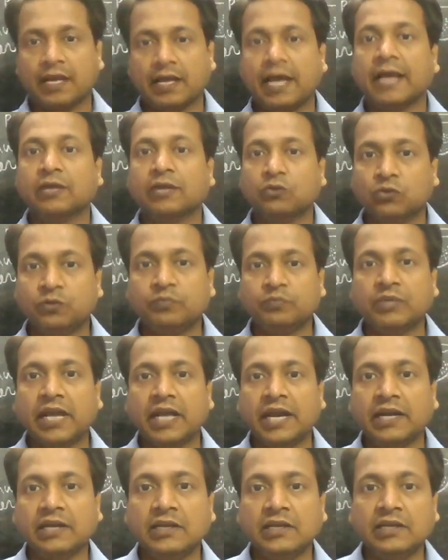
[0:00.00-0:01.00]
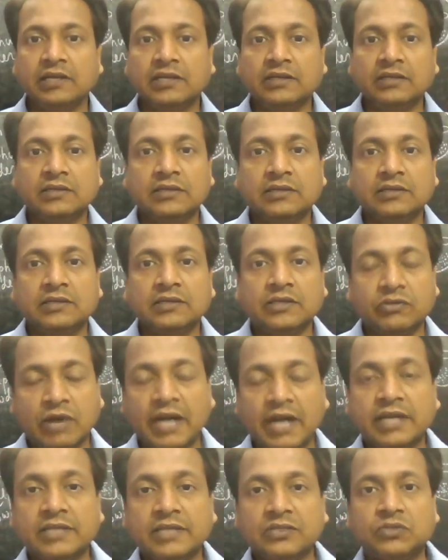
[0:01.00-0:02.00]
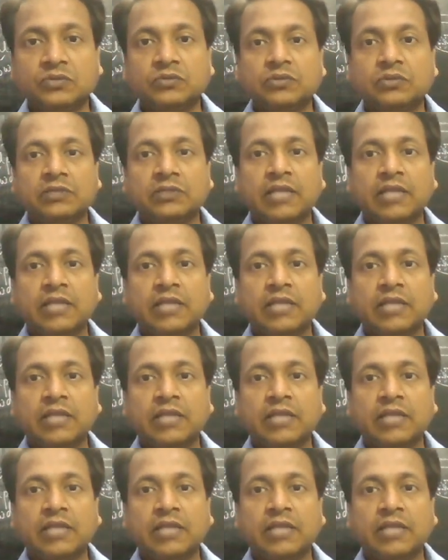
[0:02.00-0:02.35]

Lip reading: I hope that you understood